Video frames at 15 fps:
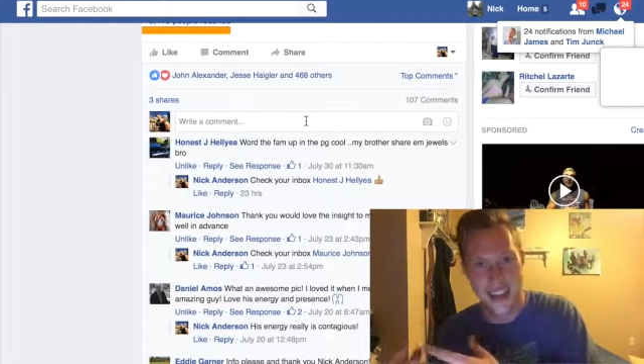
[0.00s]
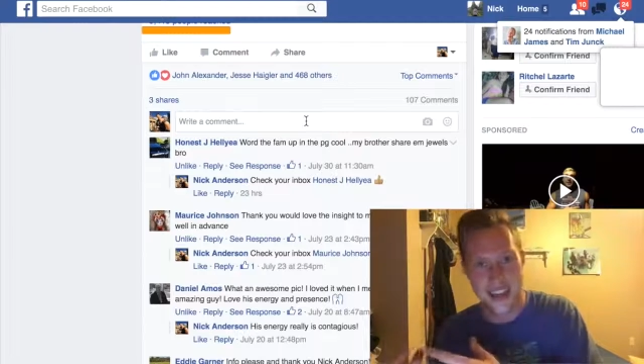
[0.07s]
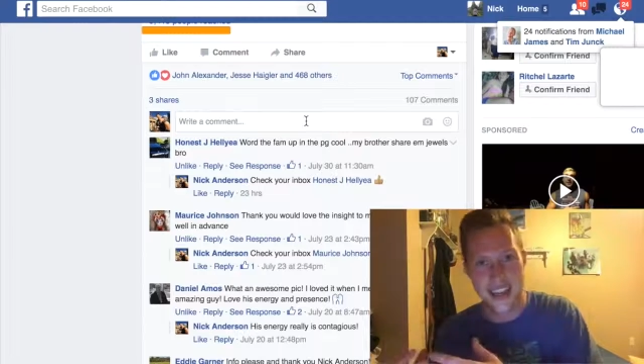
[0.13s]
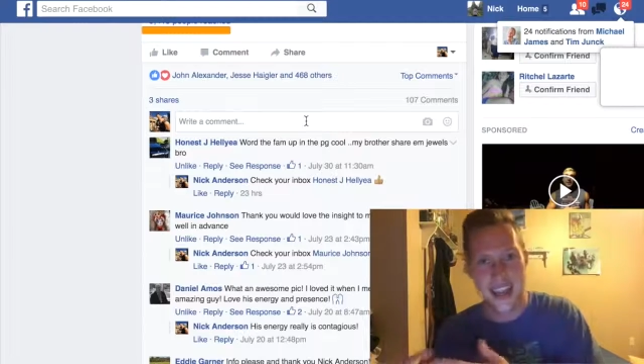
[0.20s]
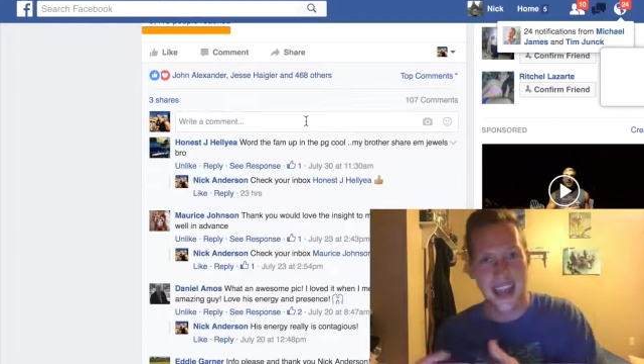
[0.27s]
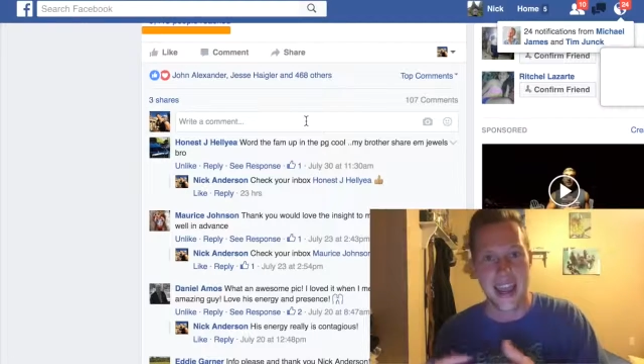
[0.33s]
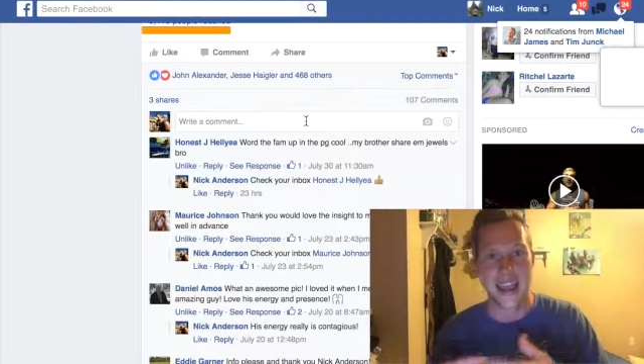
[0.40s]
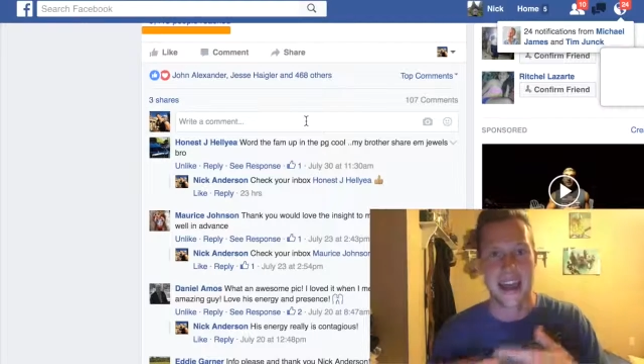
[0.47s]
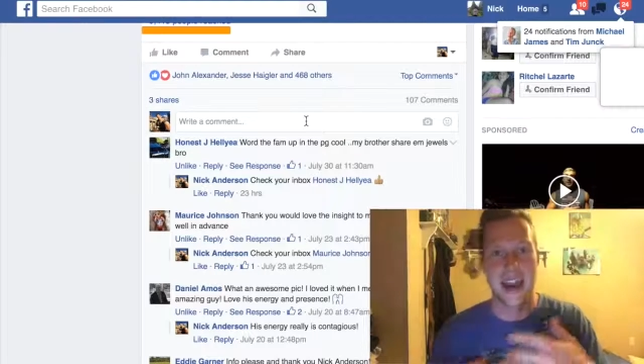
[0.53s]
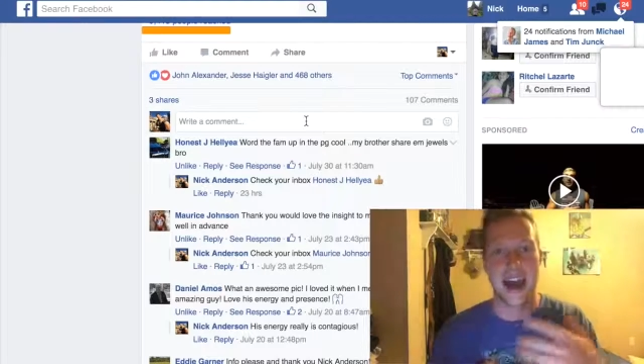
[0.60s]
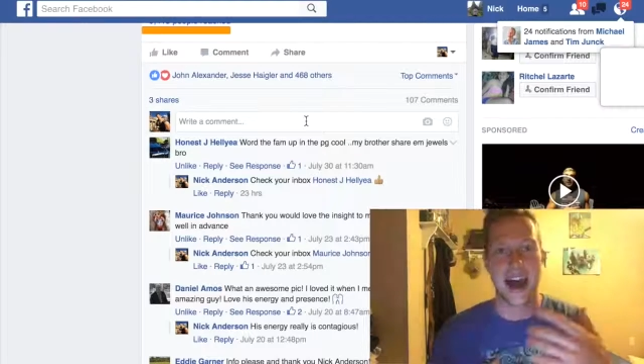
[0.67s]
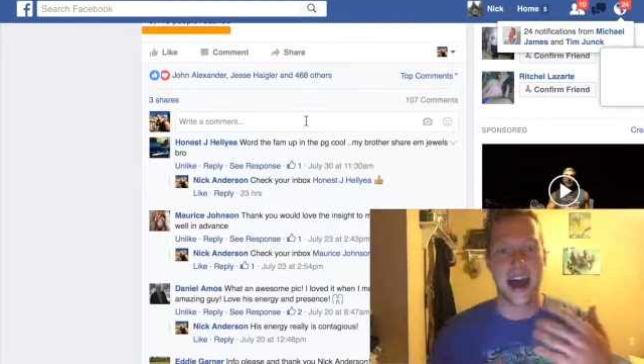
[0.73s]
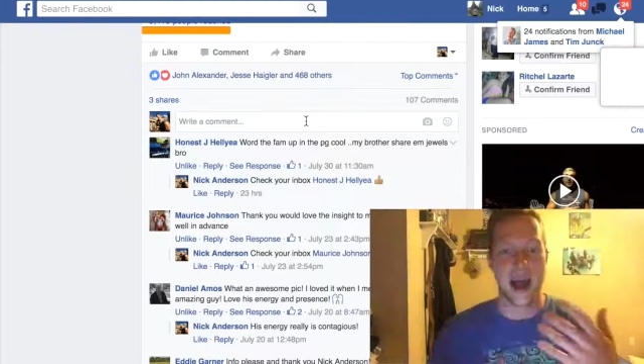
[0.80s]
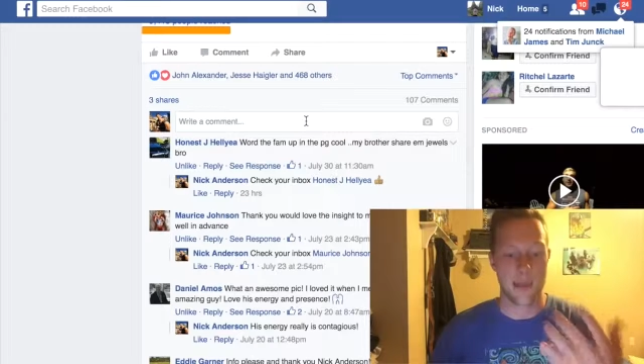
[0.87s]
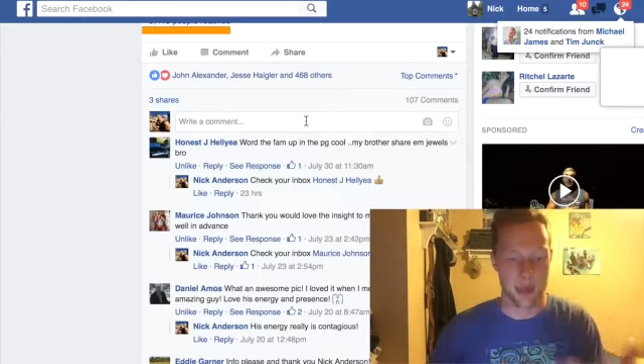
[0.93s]
it, and
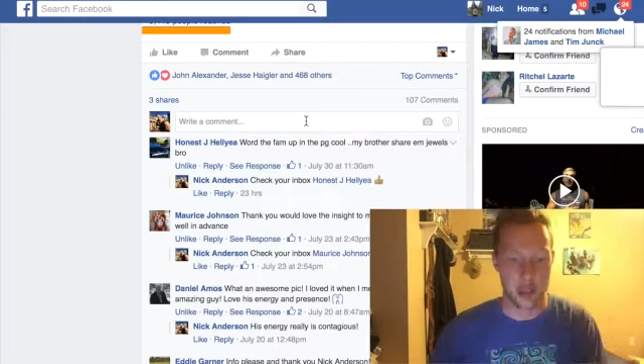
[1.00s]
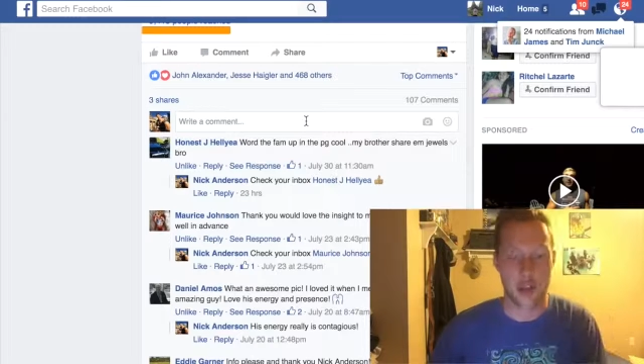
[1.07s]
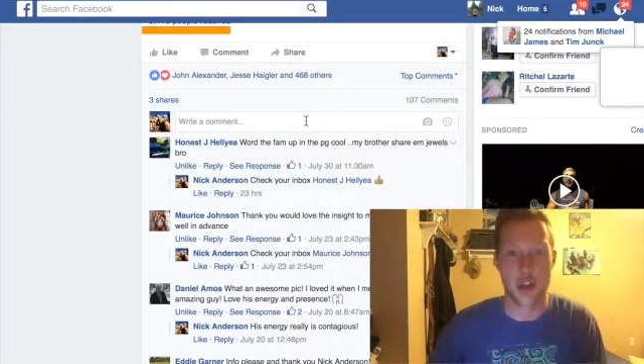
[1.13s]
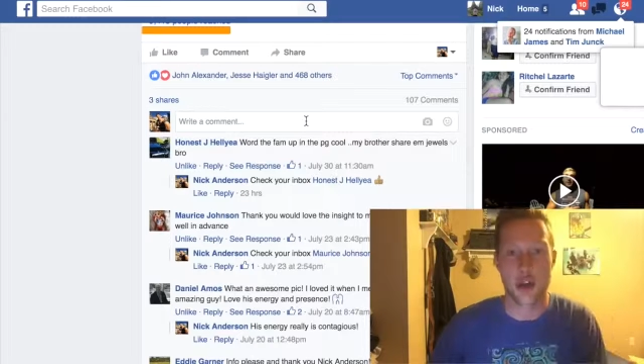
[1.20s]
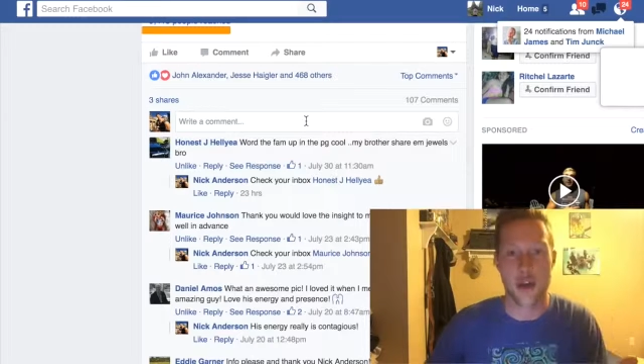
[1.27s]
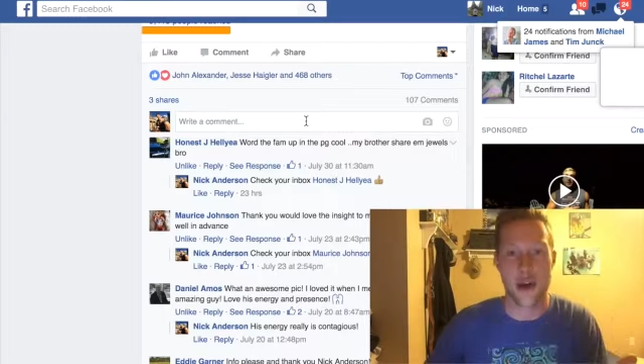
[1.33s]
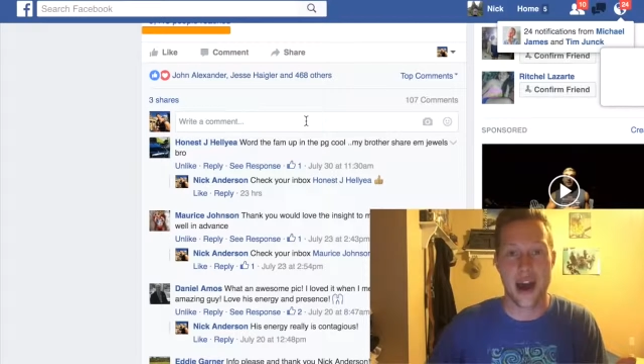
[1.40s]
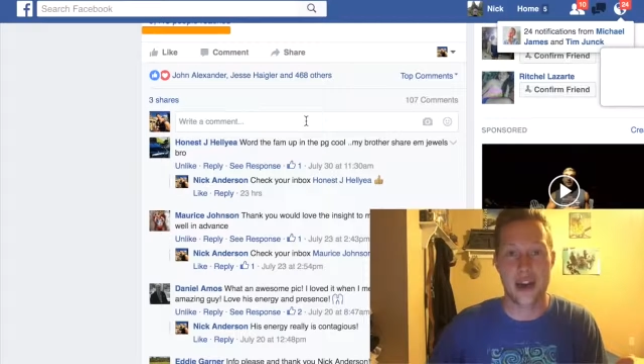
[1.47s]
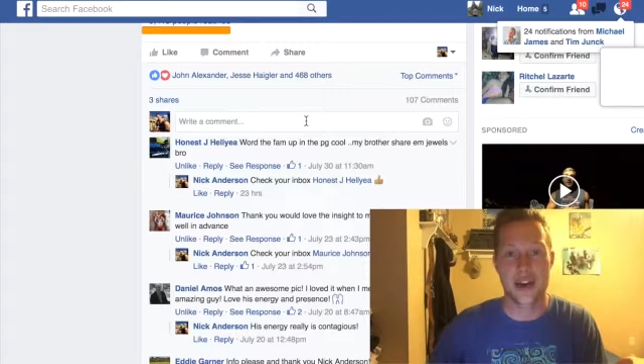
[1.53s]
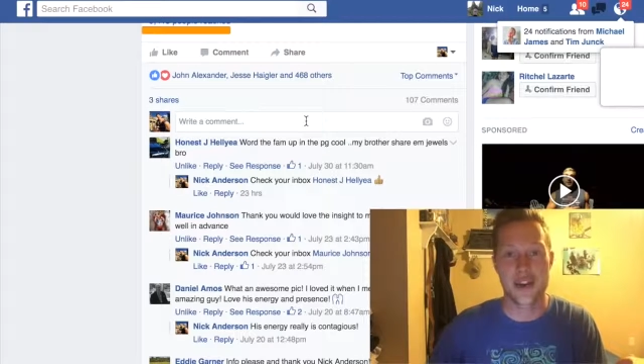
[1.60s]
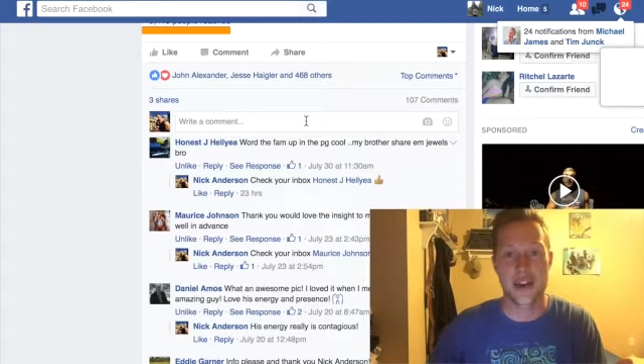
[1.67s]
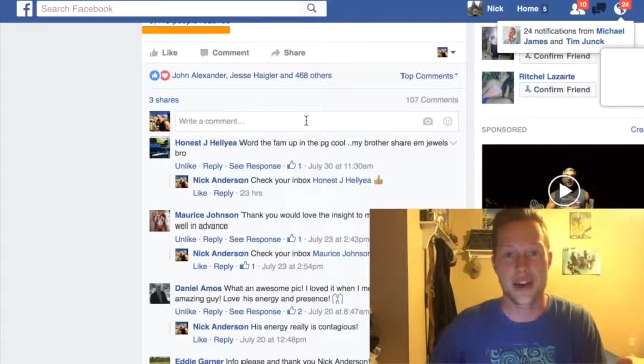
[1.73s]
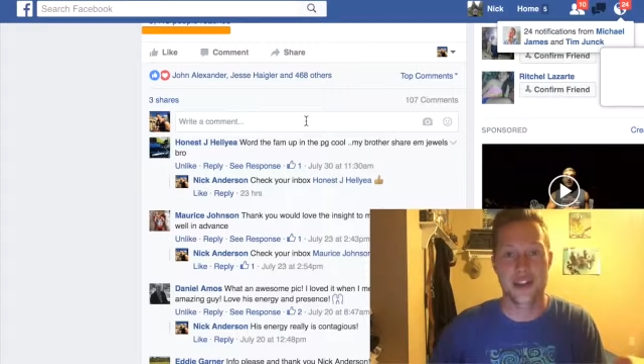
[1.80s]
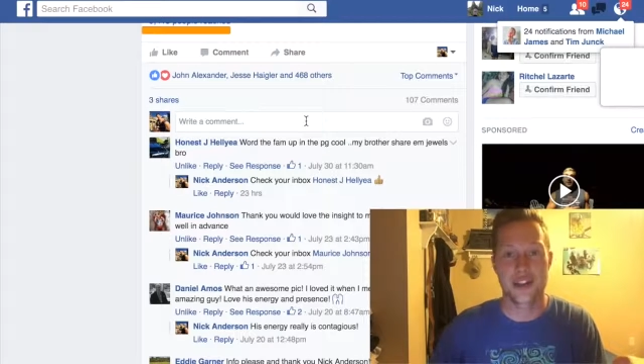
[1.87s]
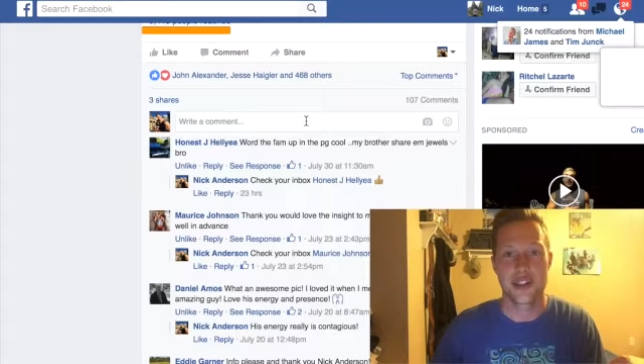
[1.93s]
I'm gonna show you how to
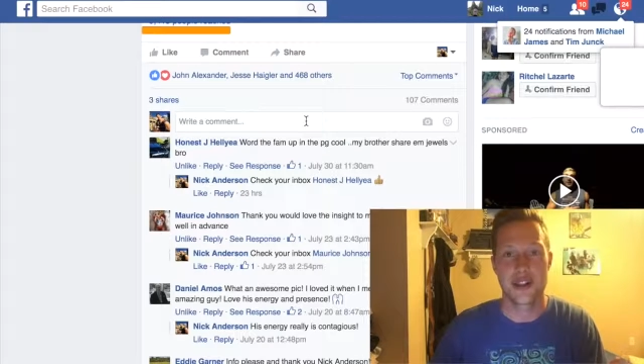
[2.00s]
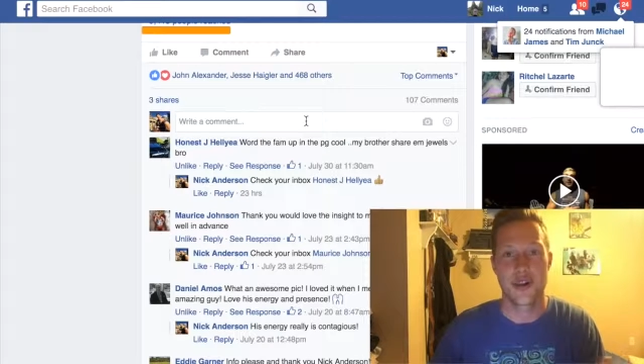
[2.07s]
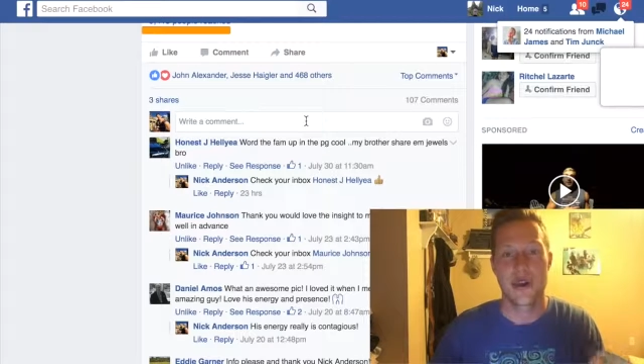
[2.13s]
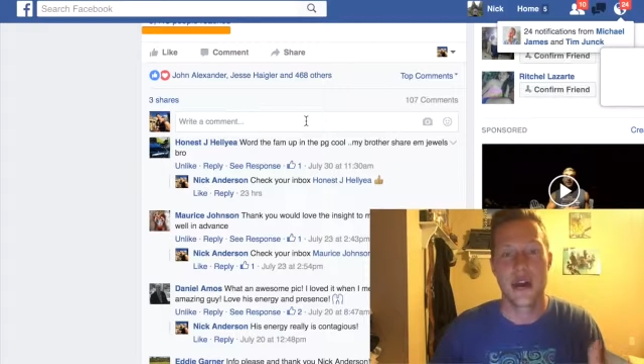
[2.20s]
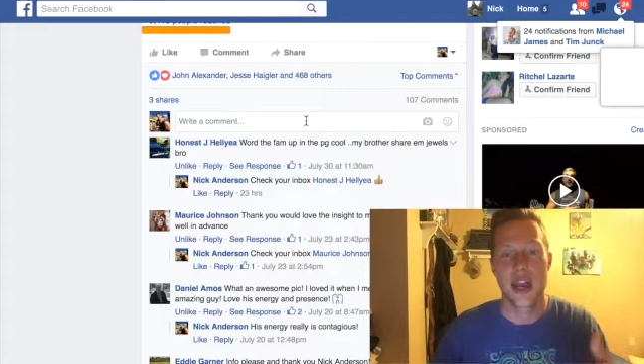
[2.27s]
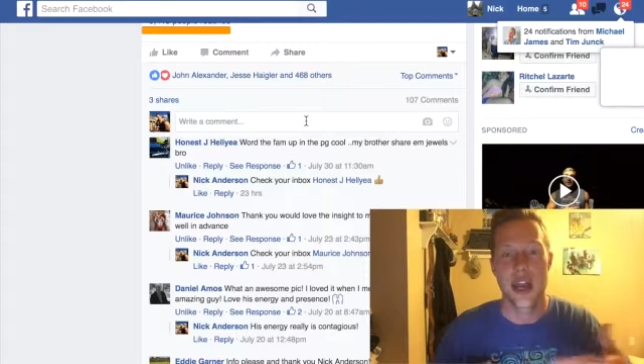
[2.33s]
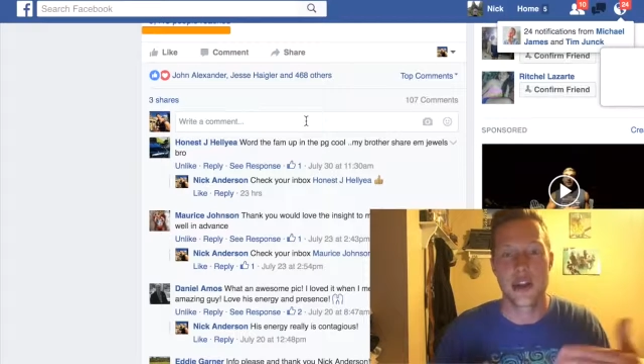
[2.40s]
do it too,